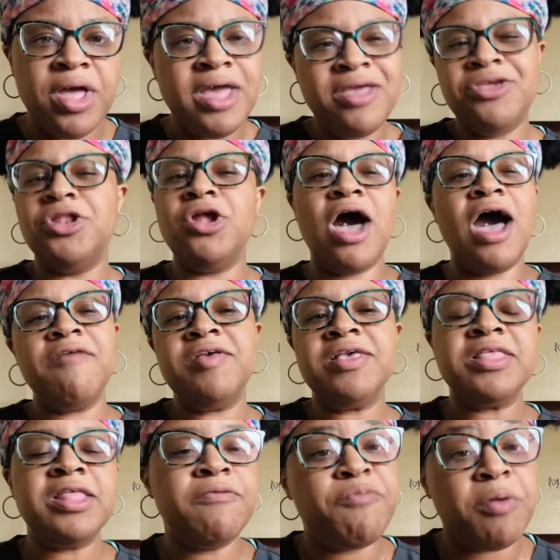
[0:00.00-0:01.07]
You know,
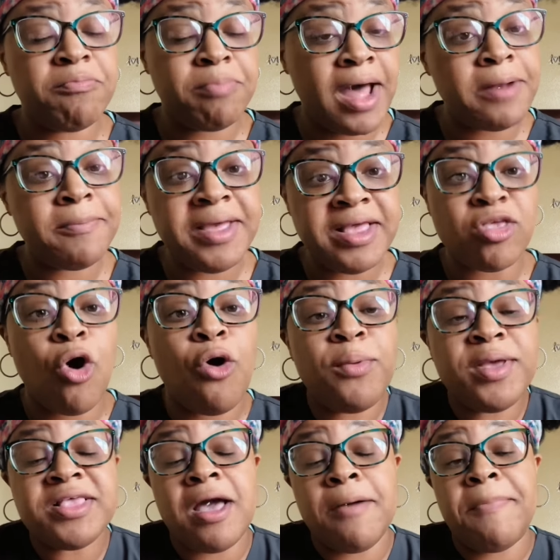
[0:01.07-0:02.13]
obviously phlebotomy is
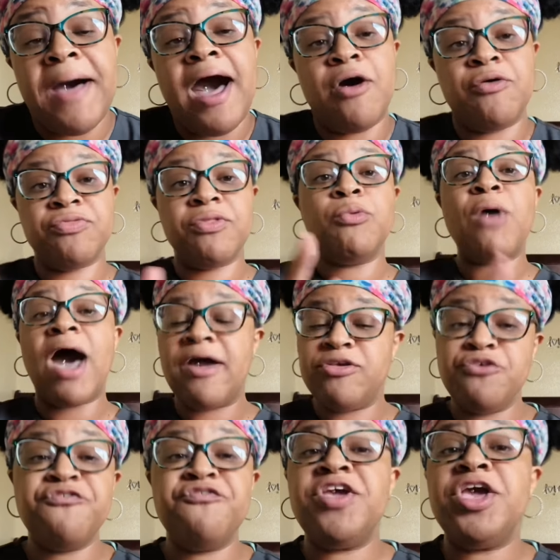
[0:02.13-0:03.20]
always about how you
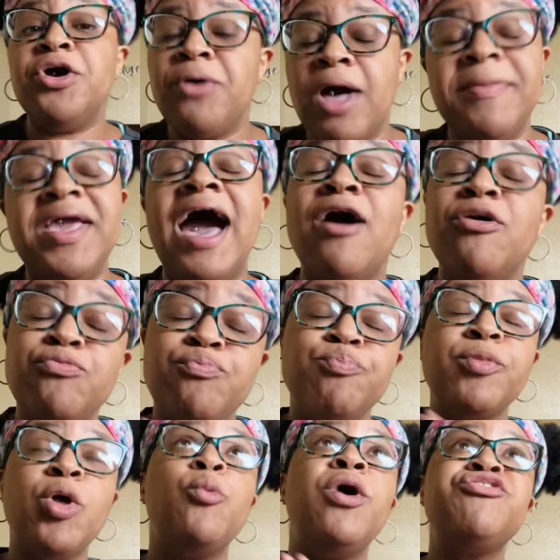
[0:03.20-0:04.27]
feel,
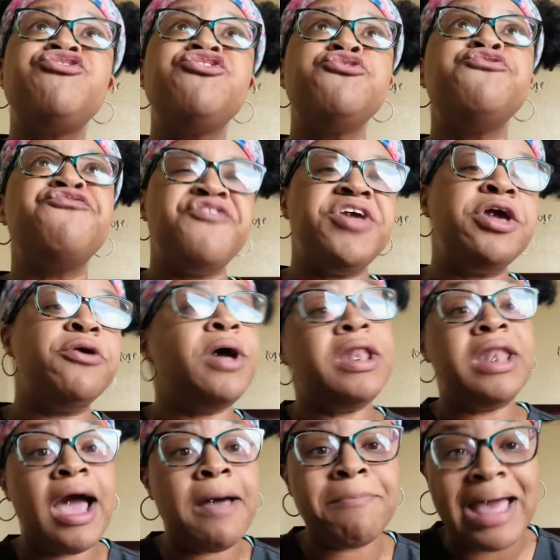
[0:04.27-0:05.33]
what you feel and
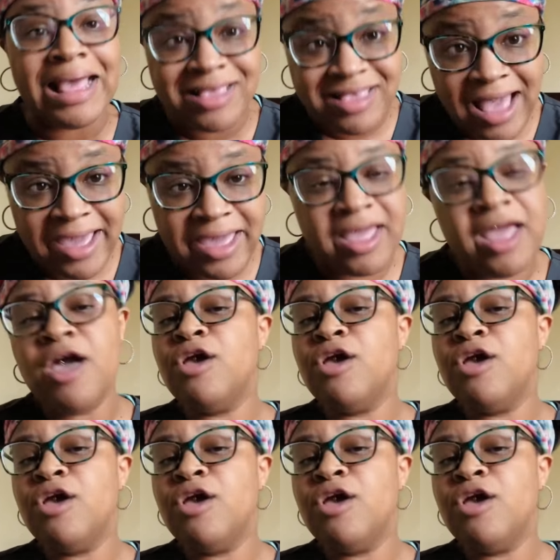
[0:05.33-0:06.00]
not by sight.